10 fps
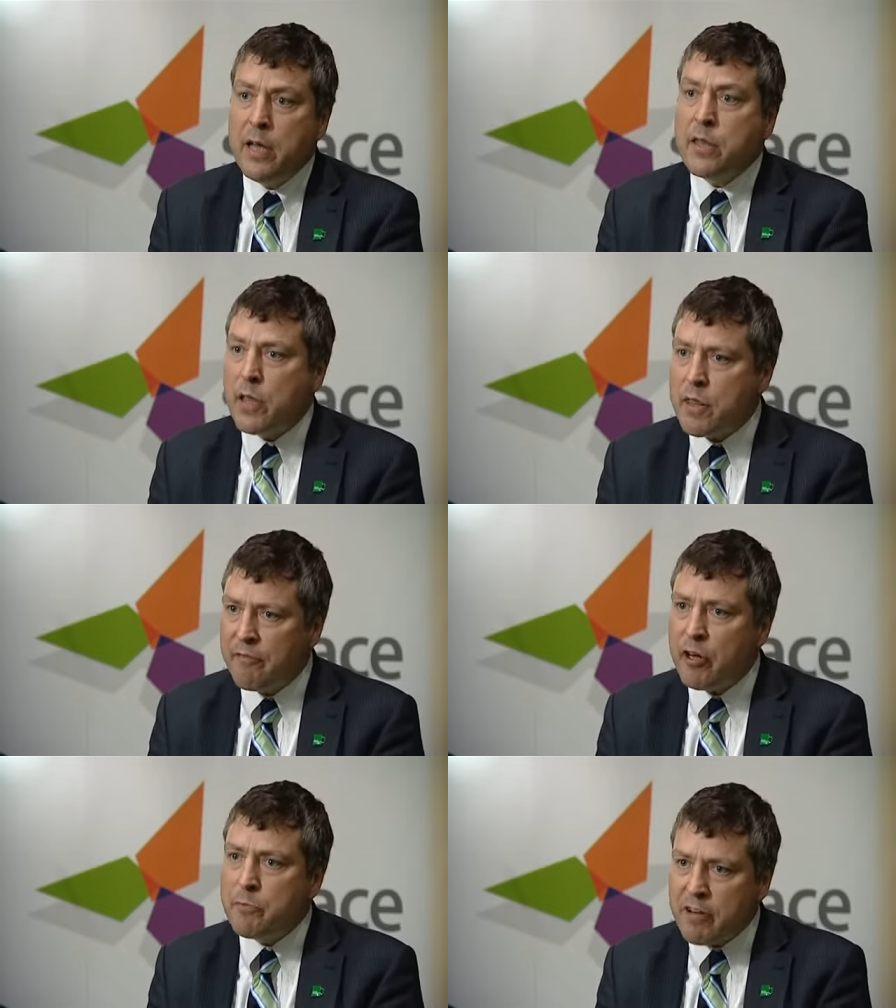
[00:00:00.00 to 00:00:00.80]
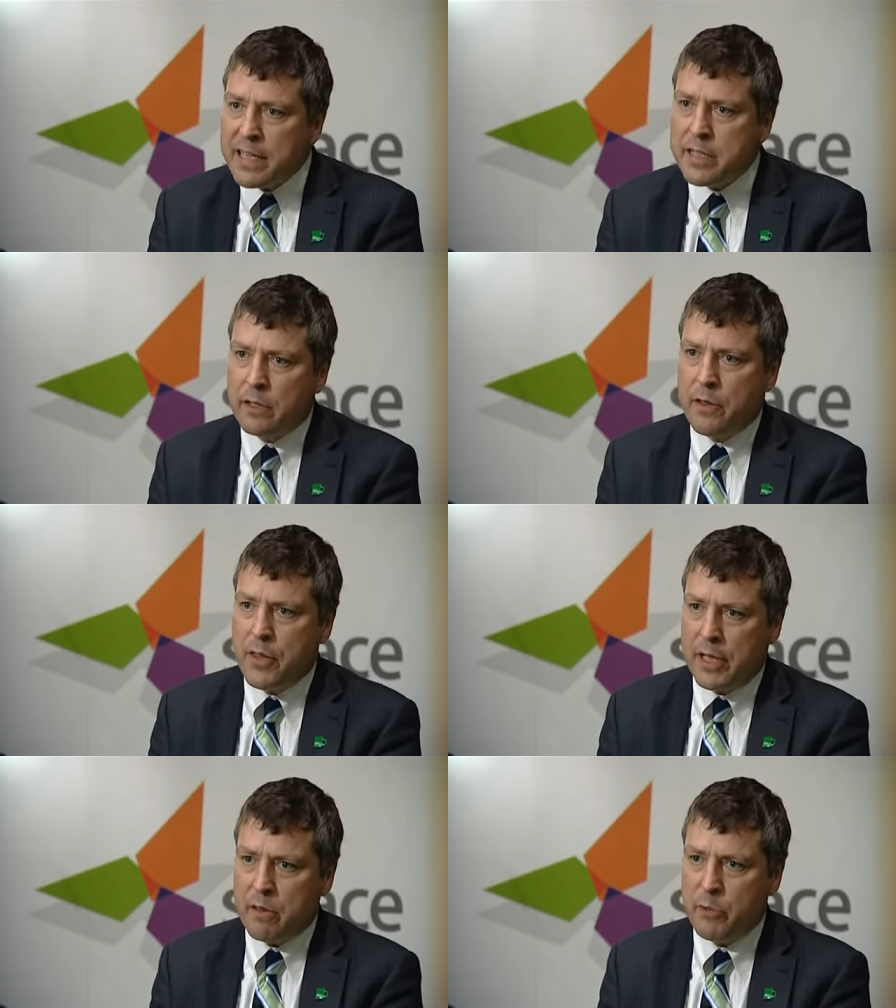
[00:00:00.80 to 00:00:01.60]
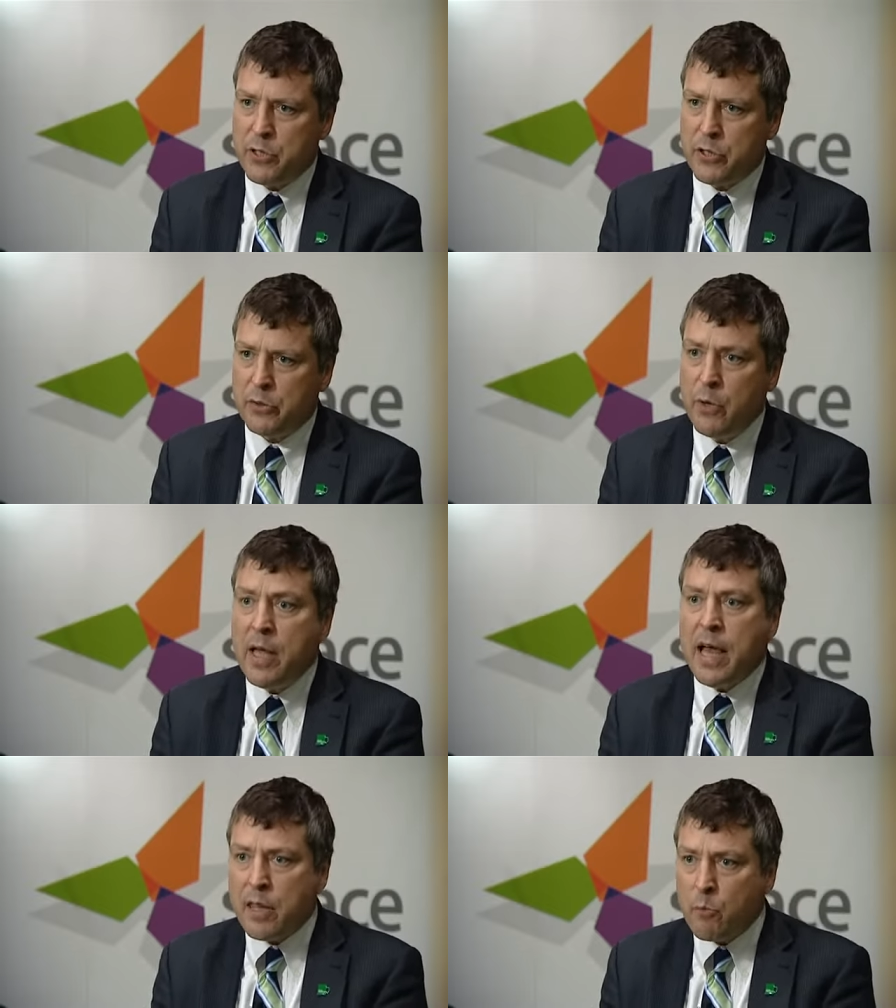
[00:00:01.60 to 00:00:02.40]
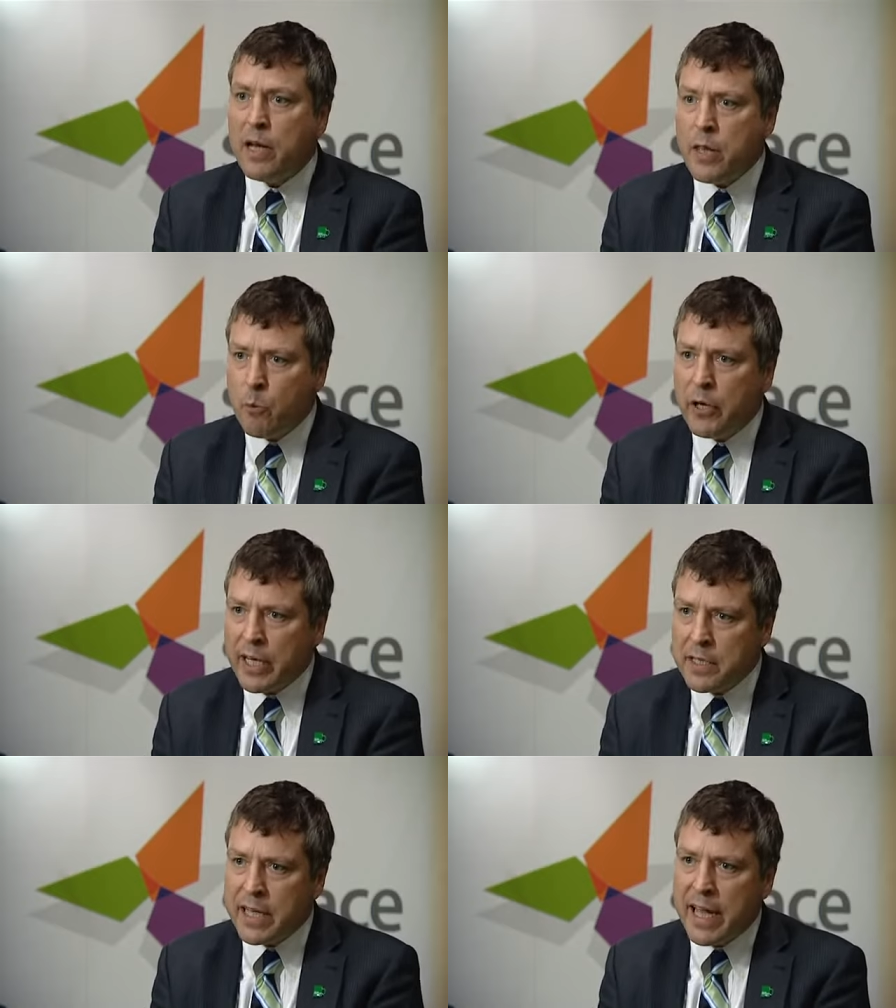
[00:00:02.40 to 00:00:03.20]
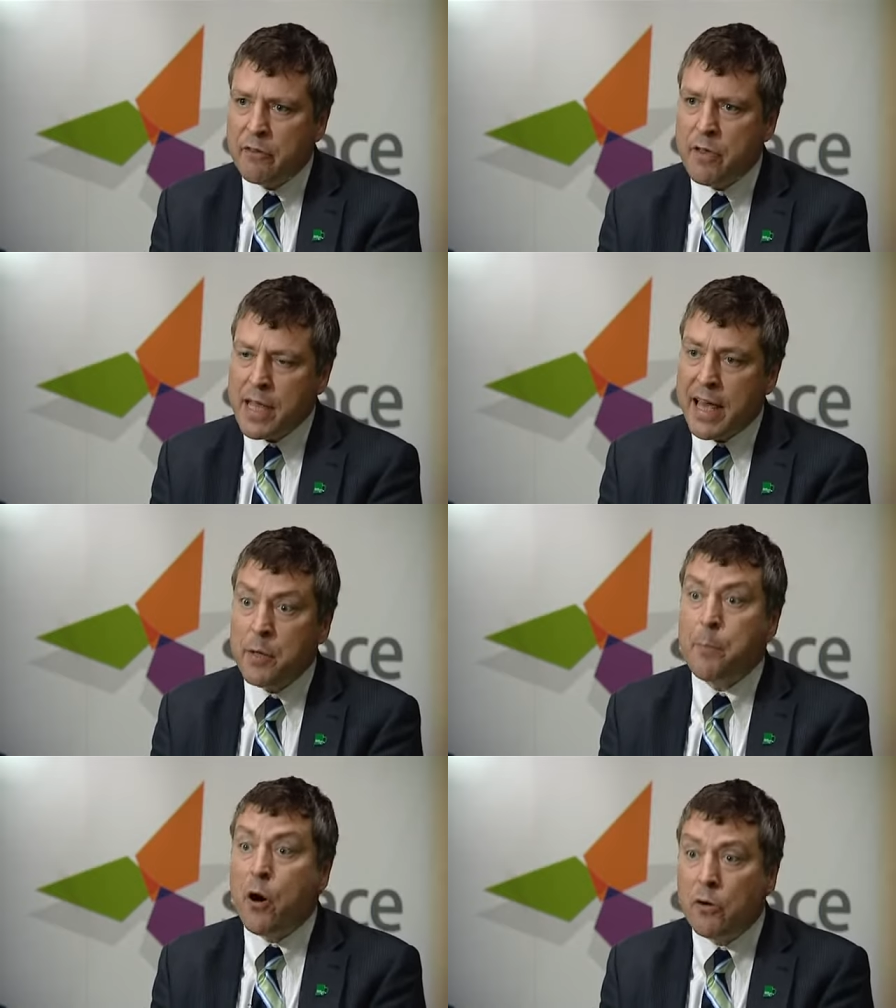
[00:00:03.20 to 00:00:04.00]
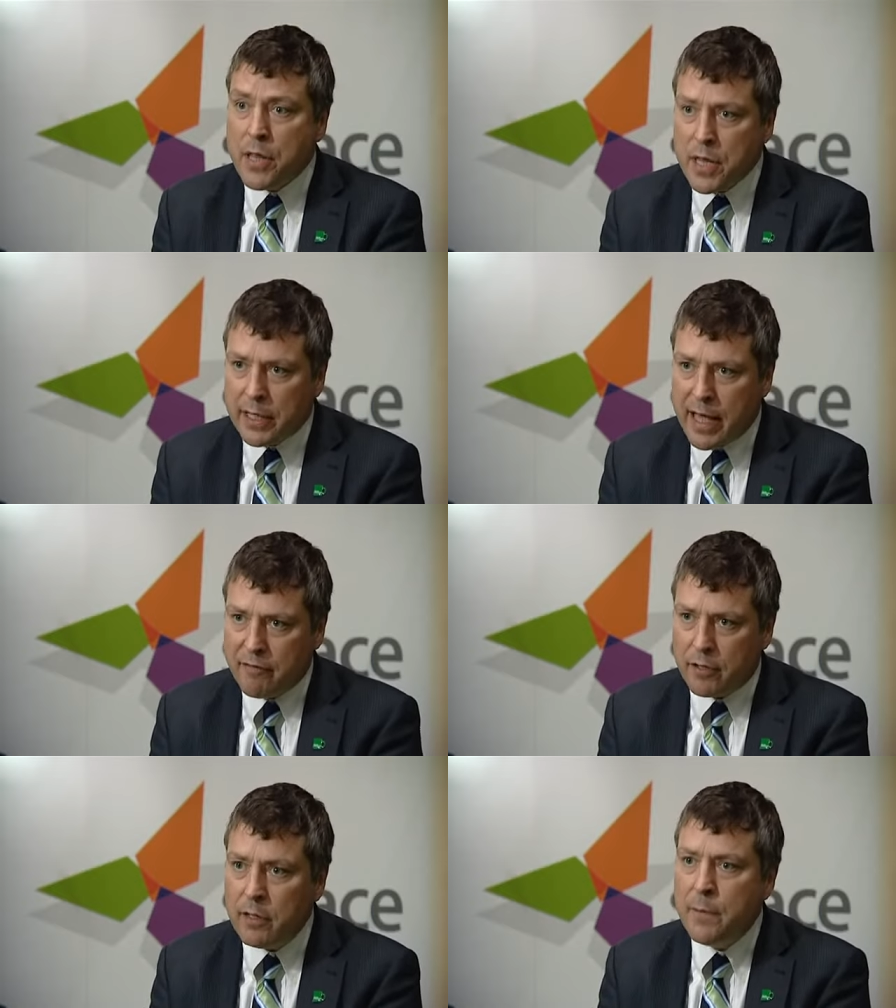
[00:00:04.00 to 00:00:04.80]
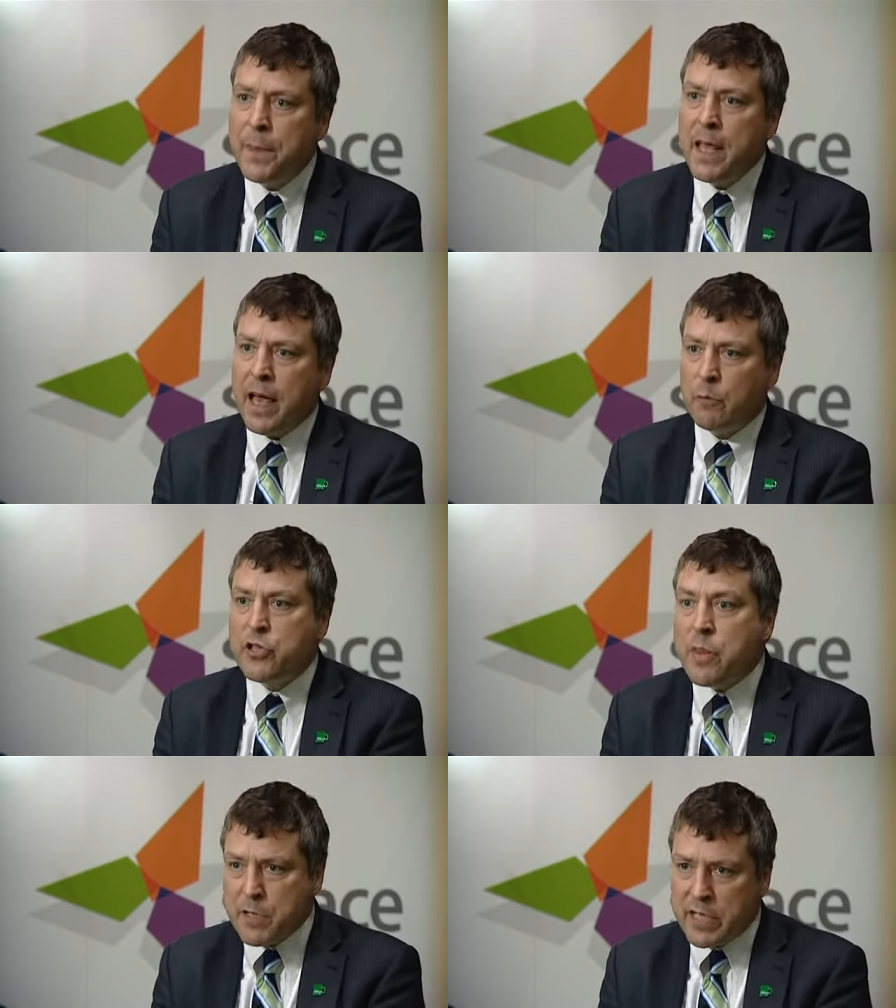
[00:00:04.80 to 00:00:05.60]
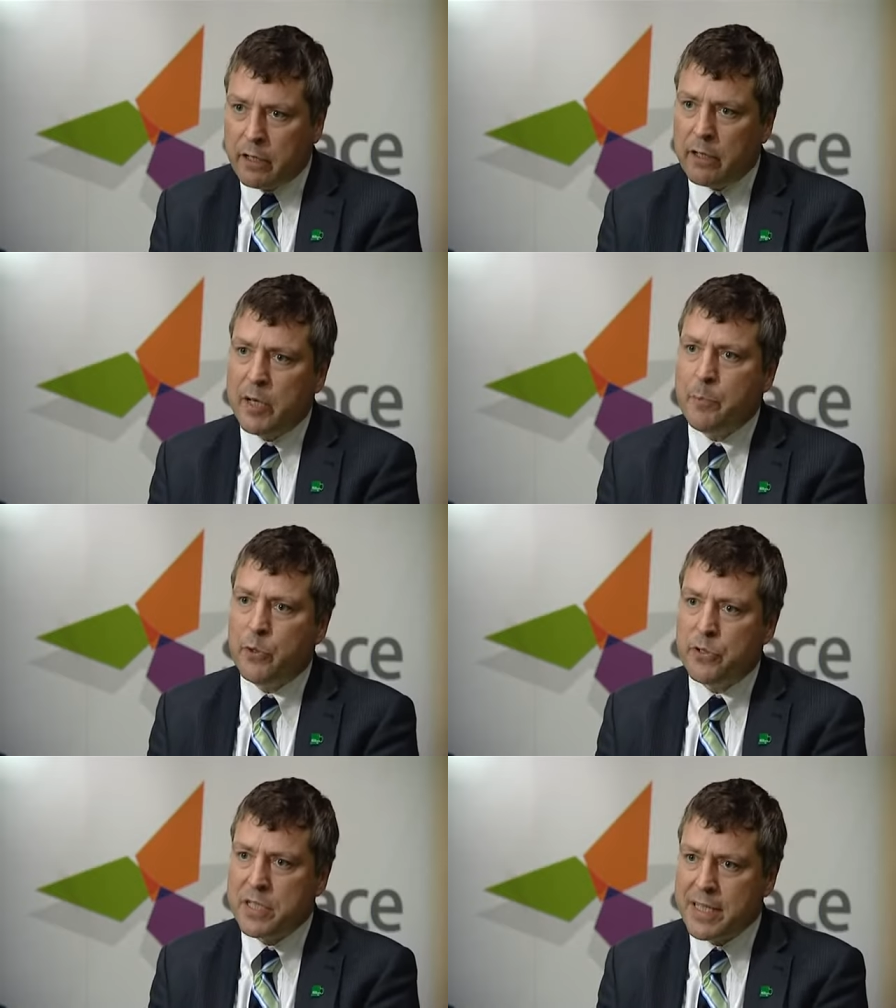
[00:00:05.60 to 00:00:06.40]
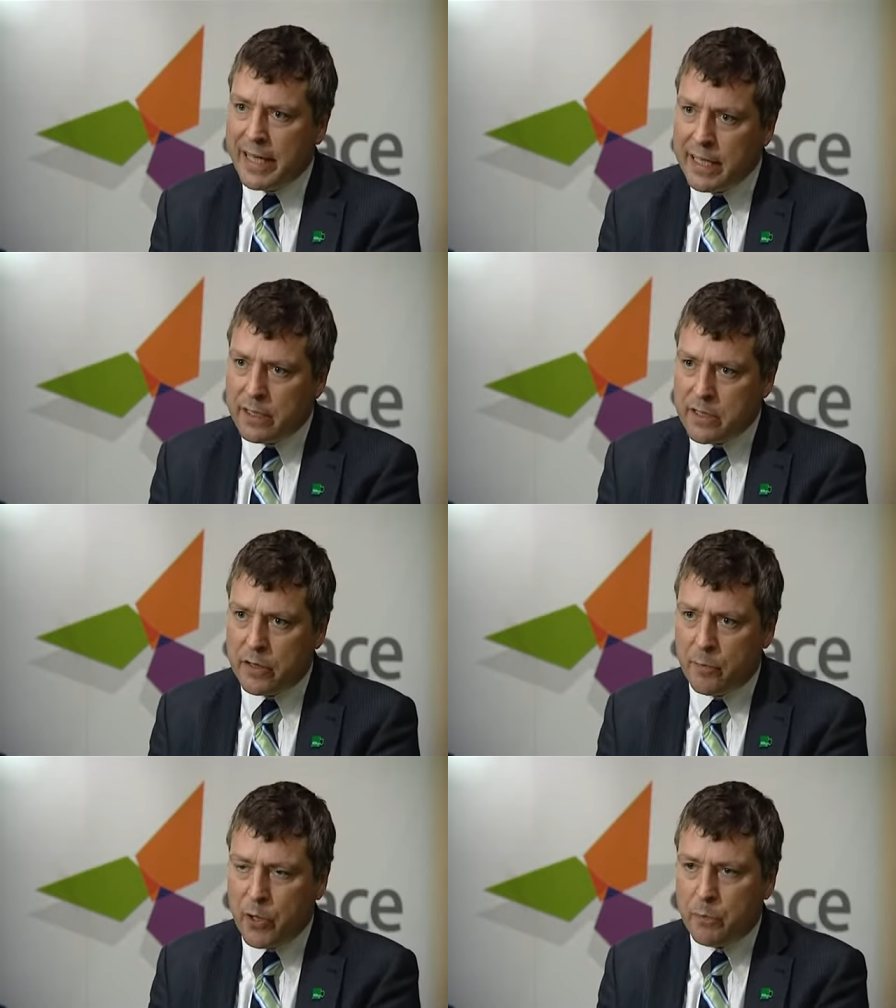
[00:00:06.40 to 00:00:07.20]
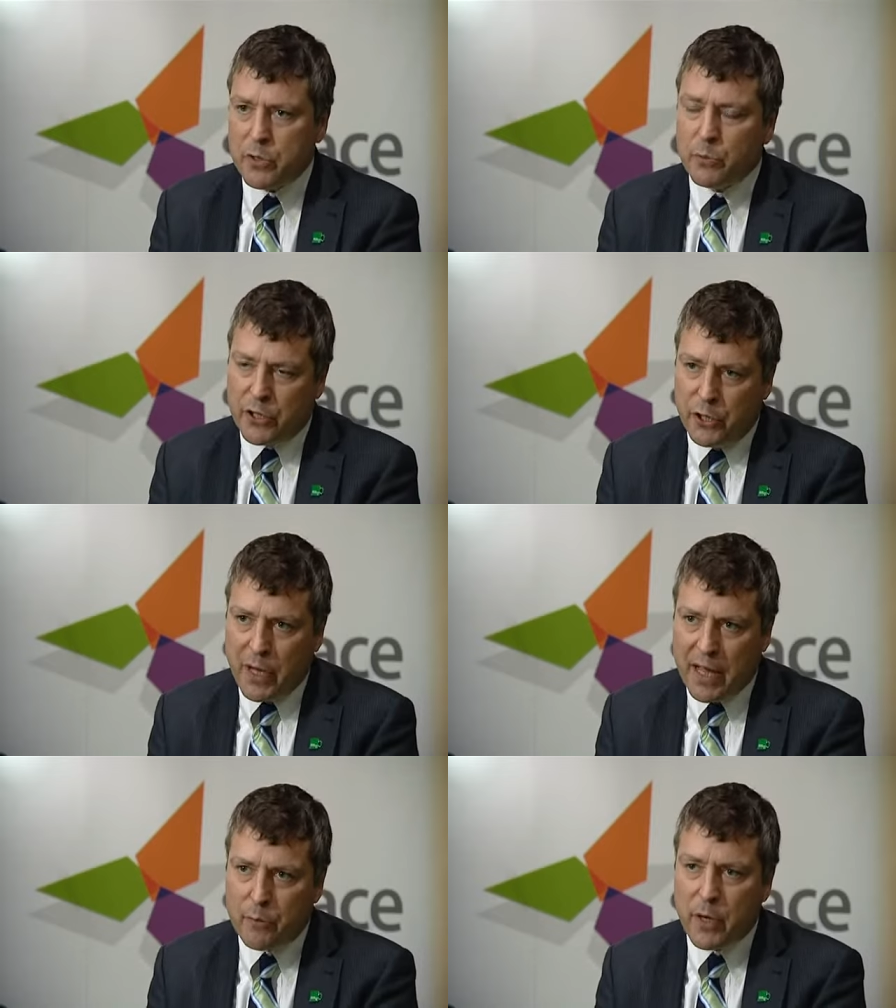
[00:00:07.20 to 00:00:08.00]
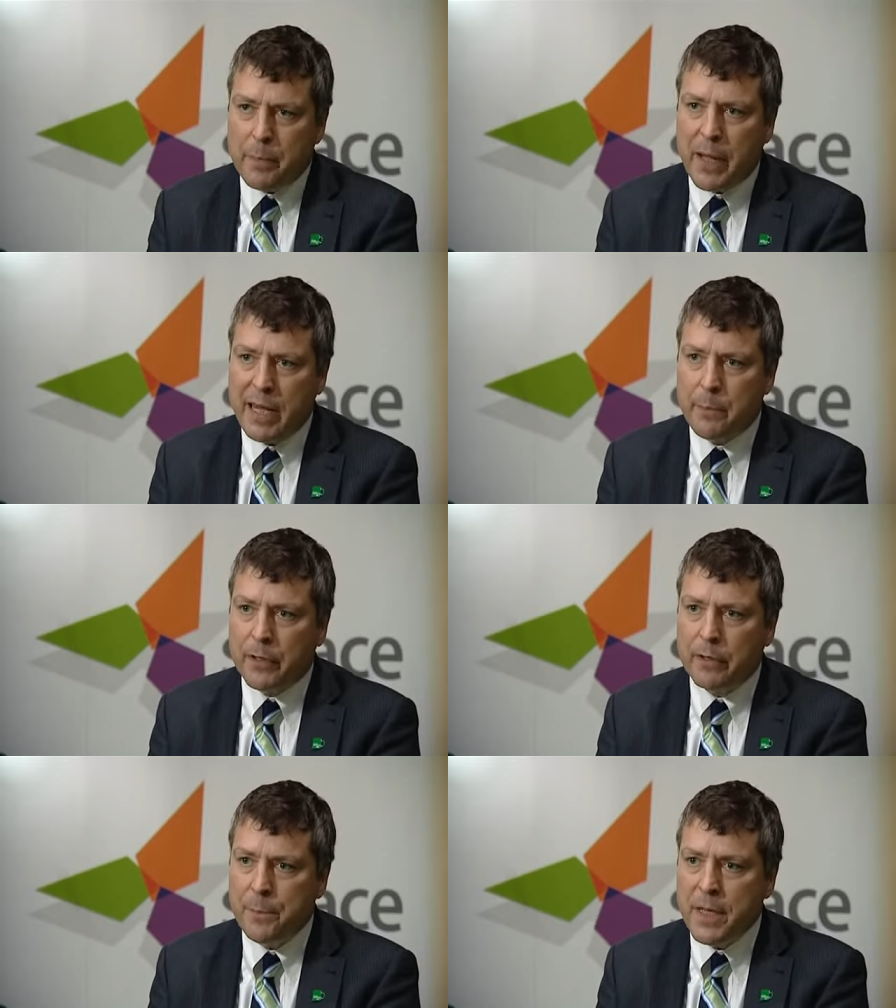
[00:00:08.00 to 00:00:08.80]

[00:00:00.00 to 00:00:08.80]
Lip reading: So there's some very practical things we do, as well as working together at a policy level, which is particularly important in England at the moment with the new Health White Paper.